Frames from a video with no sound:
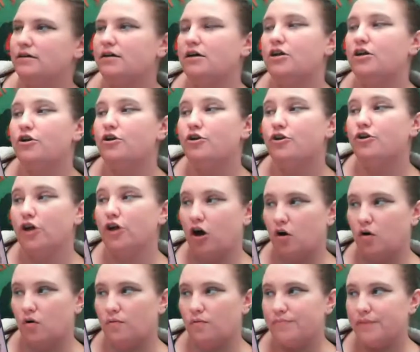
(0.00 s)

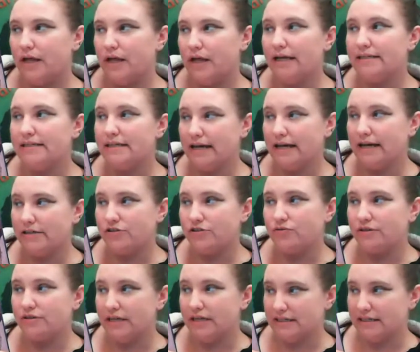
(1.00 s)
No, a
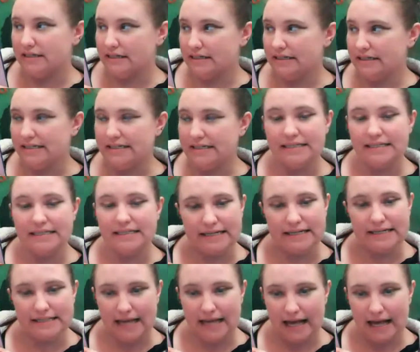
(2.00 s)
dinosaur doesn't. He
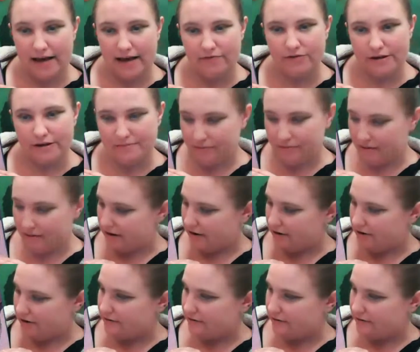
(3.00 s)
sings every prayer,